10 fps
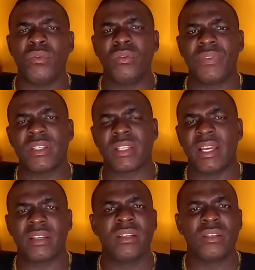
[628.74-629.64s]
movies
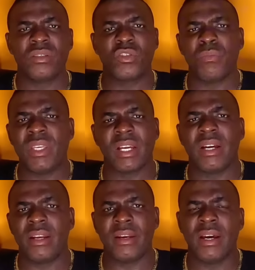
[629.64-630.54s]
like
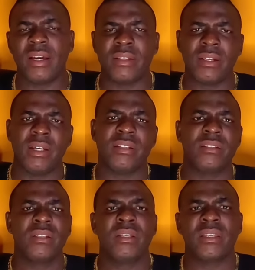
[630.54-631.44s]
Jamaican Dan
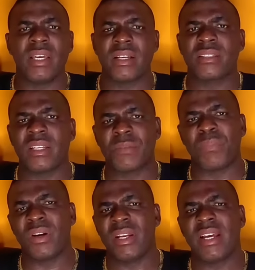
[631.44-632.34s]
and Gangsta's
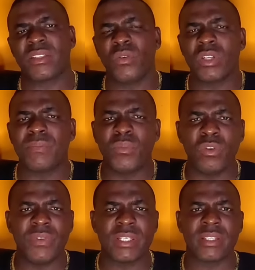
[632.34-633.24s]
Paradise. Those
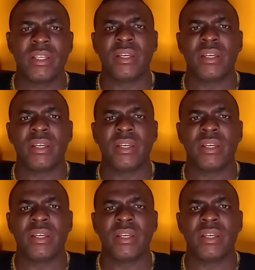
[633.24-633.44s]
movies